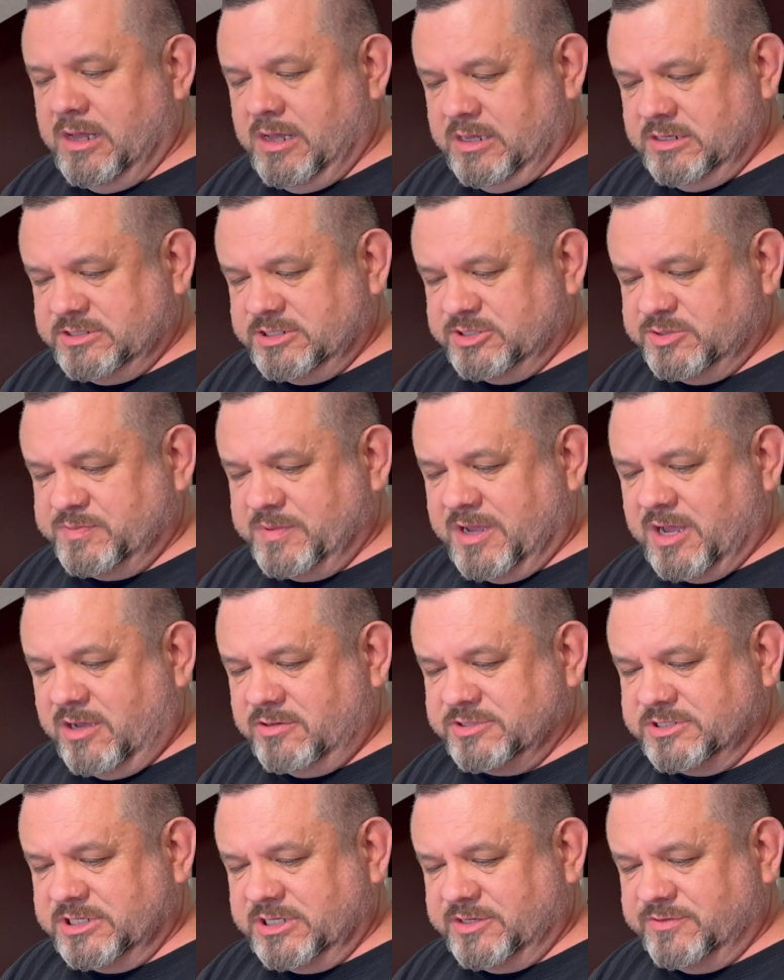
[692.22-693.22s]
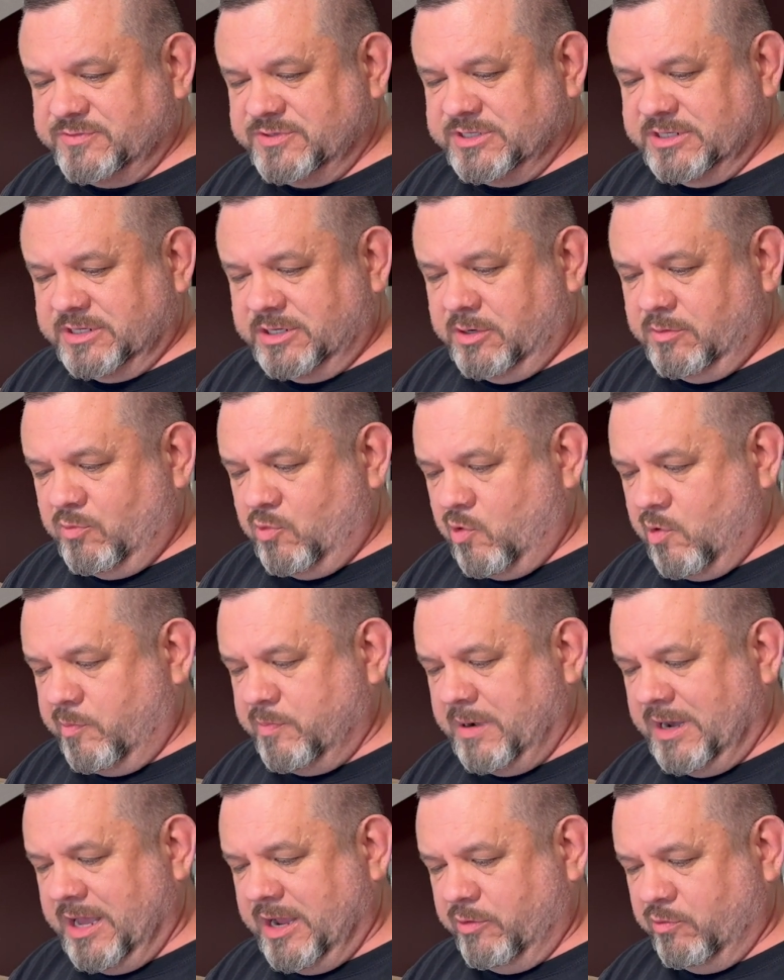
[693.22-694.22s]
just because it gives you a little more
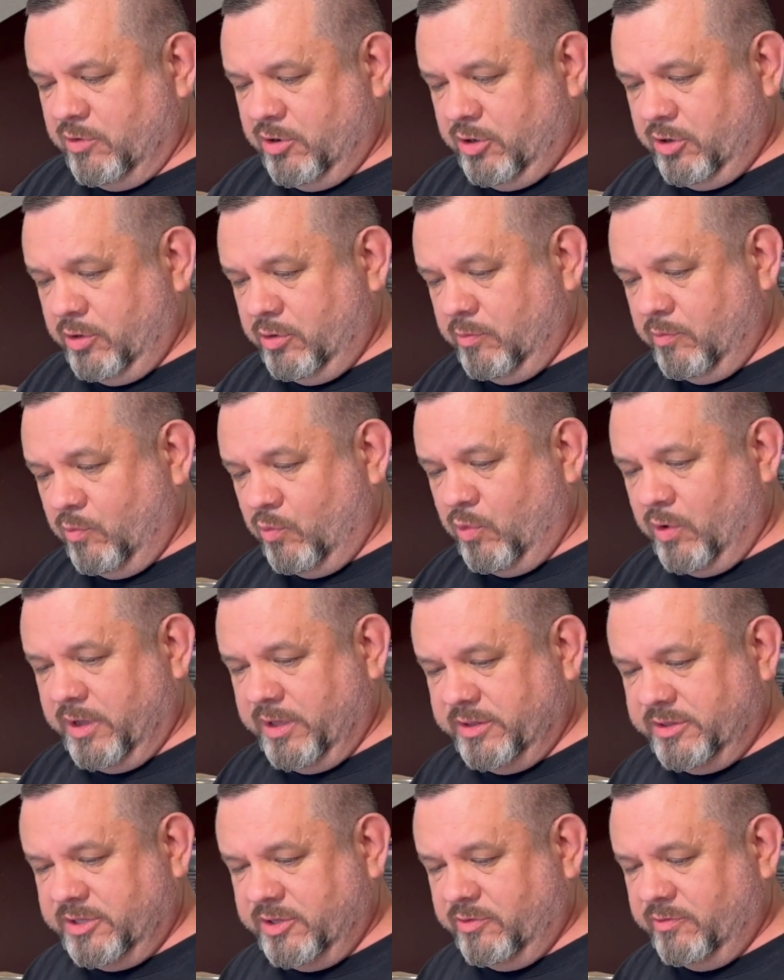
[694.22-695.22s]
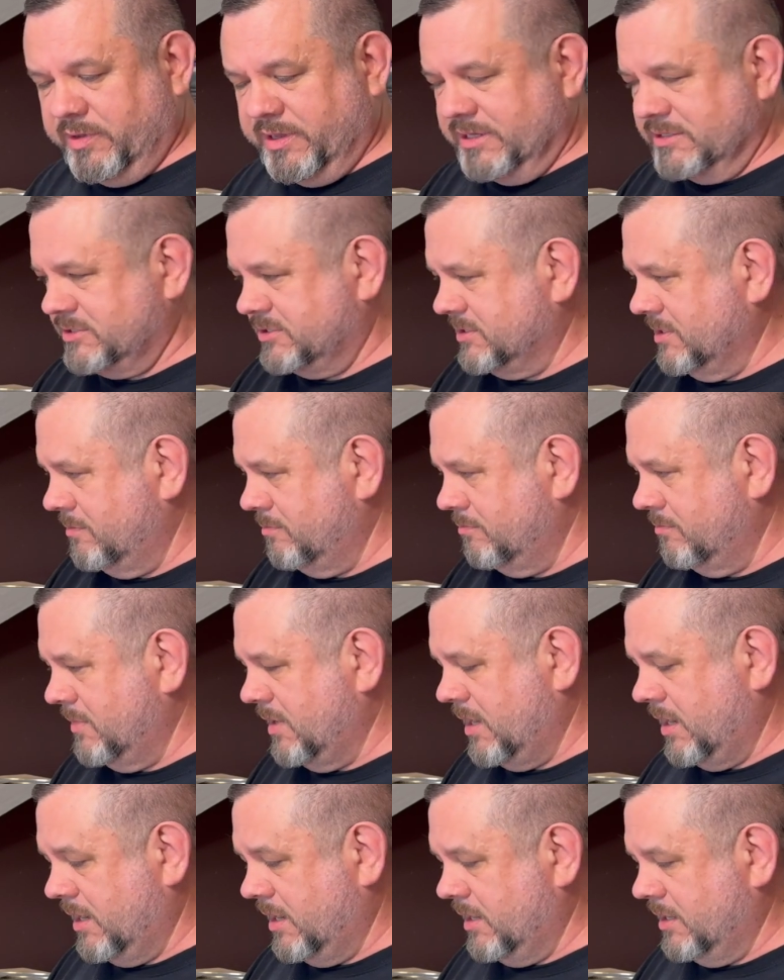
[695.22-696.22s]
playroom with doing some
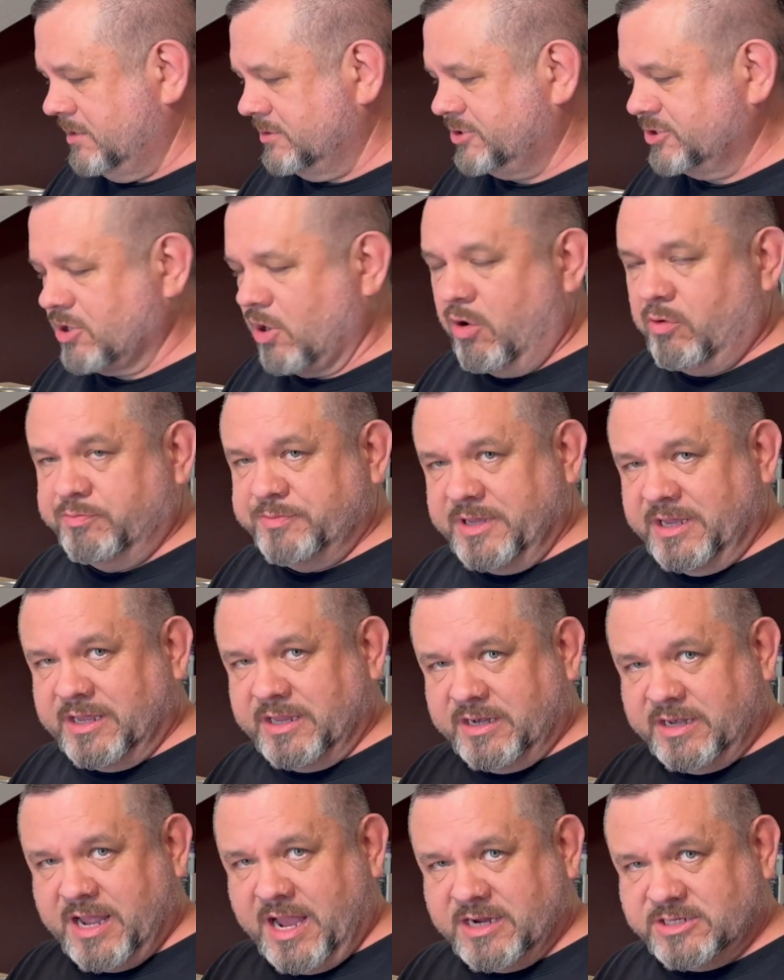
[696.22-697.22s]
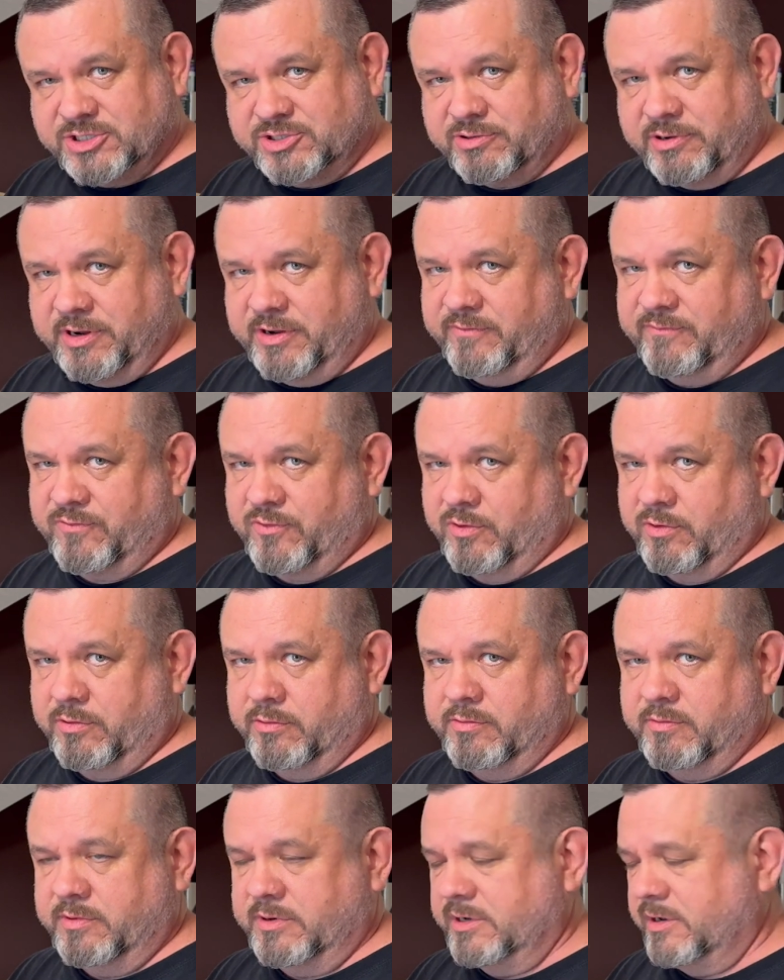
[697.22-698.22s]
sculpting and texturing for
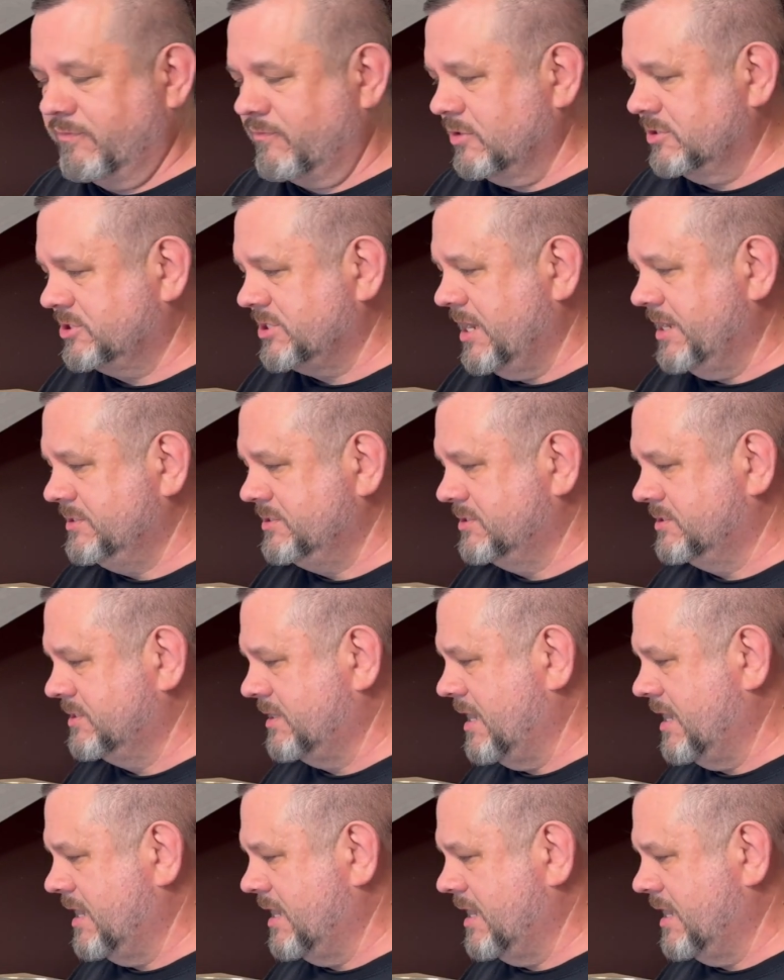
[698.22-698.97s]
different changes in